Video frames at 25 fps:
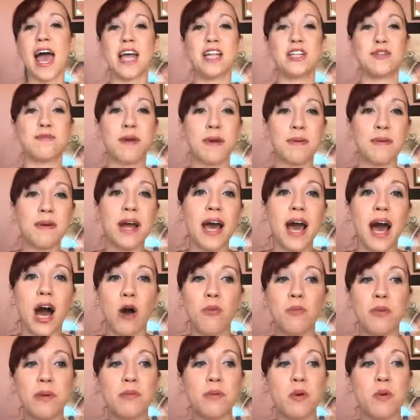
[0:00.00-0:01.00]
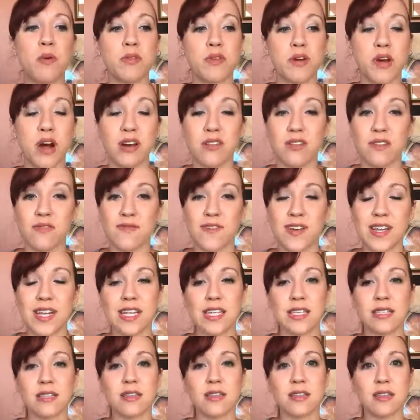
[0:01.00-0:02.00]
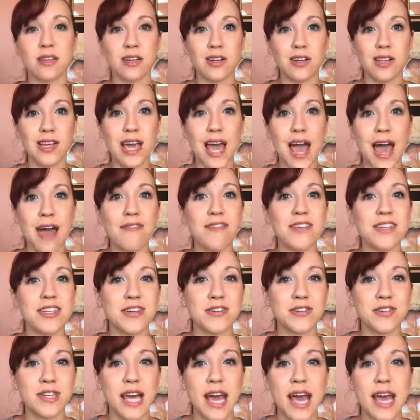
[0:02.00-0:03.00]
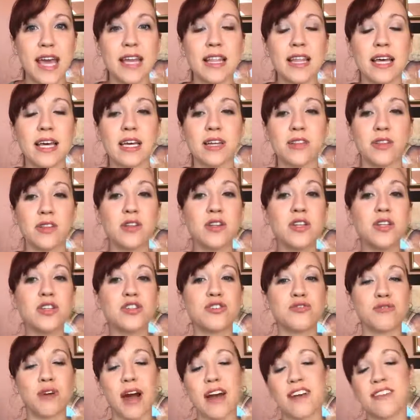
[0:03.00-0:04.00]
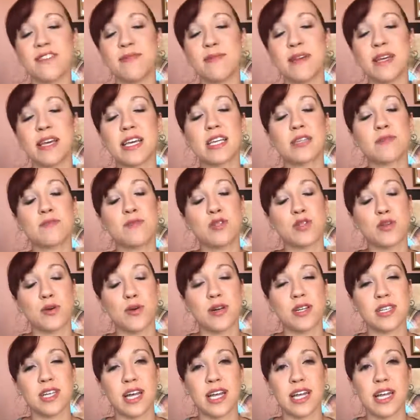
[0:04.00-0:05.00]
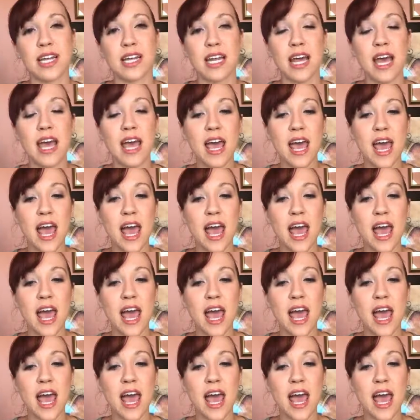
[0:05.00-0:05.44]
and to be able to help people with their health and fitness literally every single day, literally drives me, it gets me so excited.